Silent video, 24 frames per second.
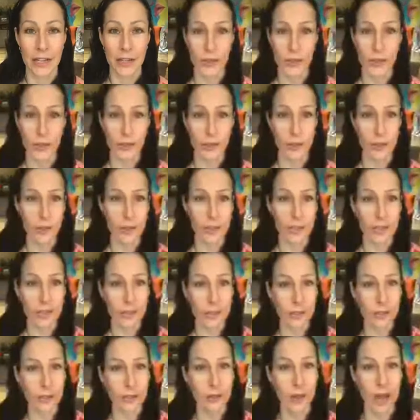So we
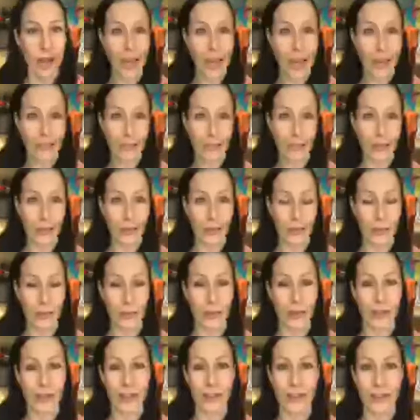do have those
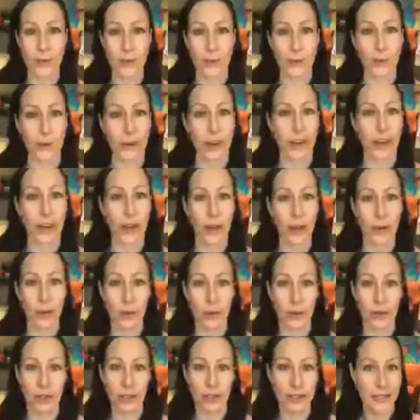weeks where
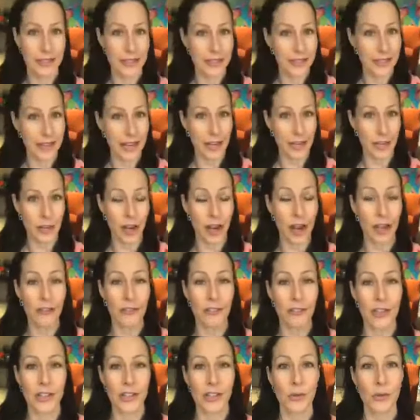we're
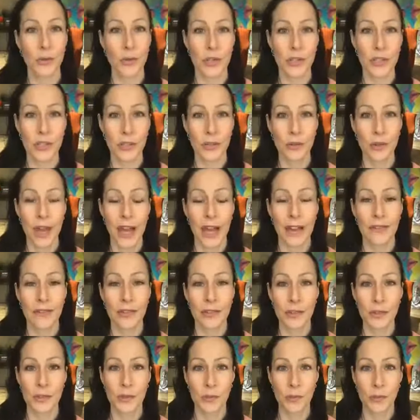standoffish. We do have
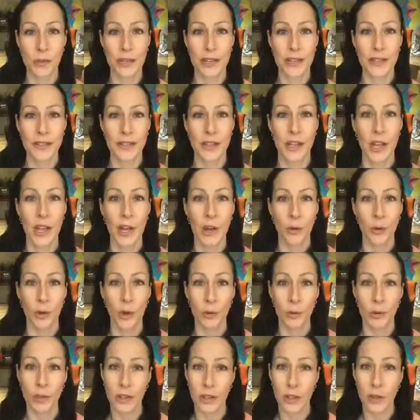those weeks
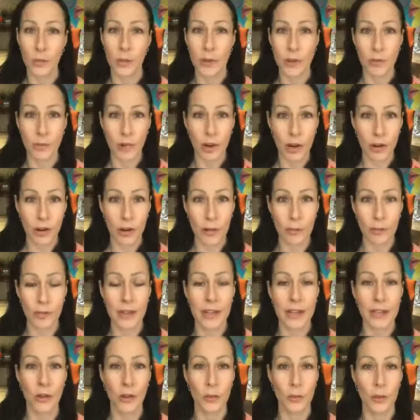where we're a little bit more
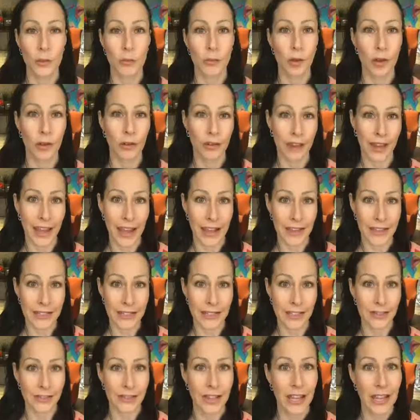grumpy, a little bit more
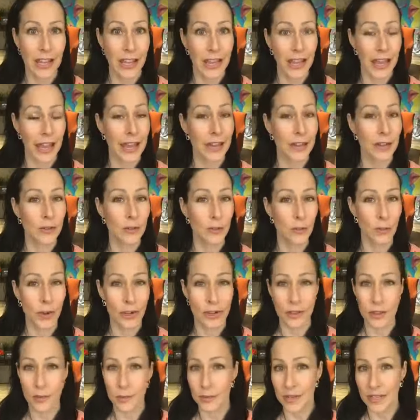reactive. And
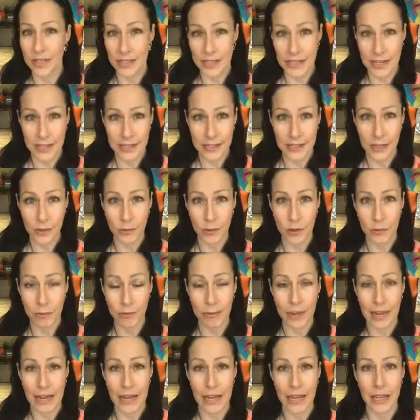one of the mistakes that we
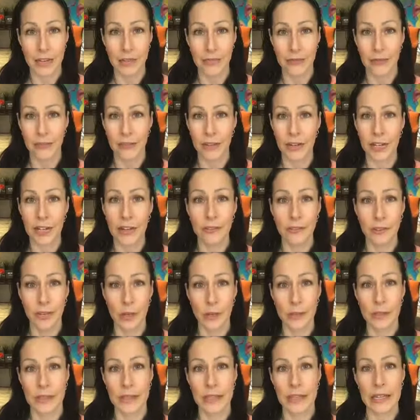make very
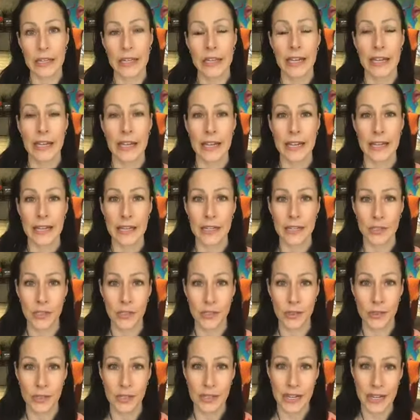frequently is
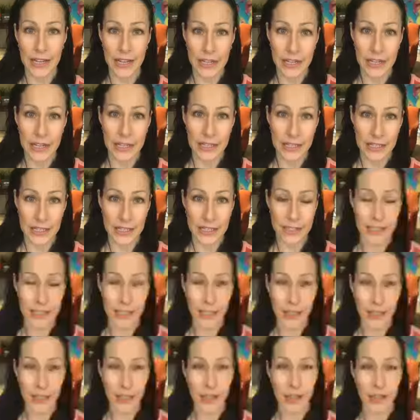to take an
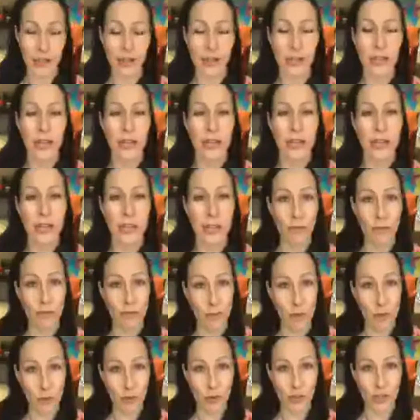exterior
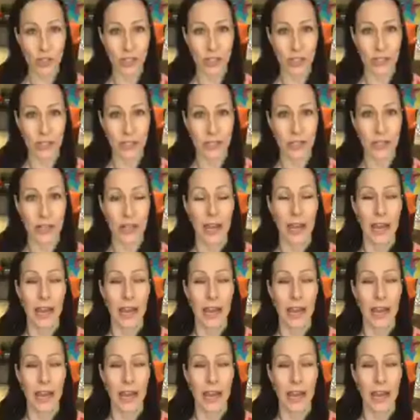emotion